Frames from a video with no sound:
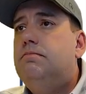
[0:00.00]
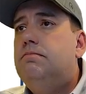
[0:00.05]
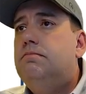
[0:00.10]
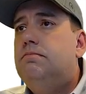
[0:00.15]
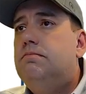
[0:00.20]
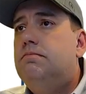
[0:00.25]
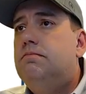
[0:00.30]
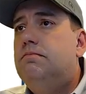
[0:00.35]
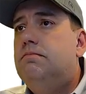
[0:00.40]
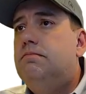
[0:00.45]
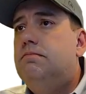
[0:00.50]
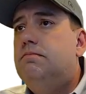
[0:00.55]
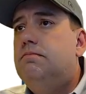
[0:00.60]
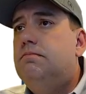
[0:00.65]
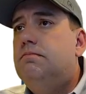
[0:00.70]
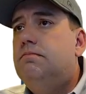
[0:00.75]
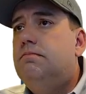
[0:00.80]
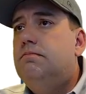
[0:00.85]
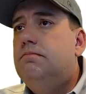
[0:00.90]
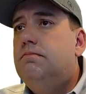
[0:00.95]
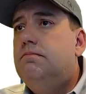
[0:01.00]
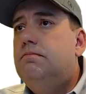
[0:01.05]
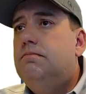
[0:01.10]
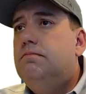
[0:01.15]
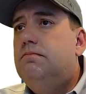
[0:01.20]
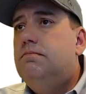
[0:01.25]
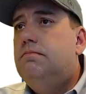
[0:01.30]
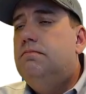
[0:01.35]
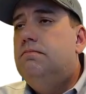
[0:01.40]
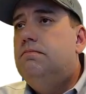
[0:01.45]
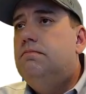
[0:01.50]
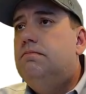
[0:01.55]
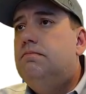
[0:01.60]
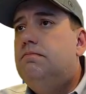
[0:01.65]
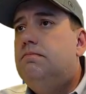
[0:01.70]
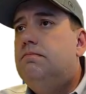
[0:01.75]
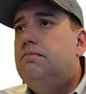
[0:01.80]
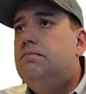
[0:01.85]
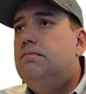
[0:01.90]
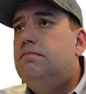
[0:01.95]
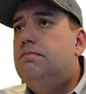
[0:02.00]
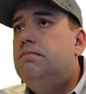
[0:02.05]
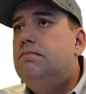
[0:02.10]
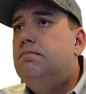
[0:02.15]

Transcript: Nobody speaks.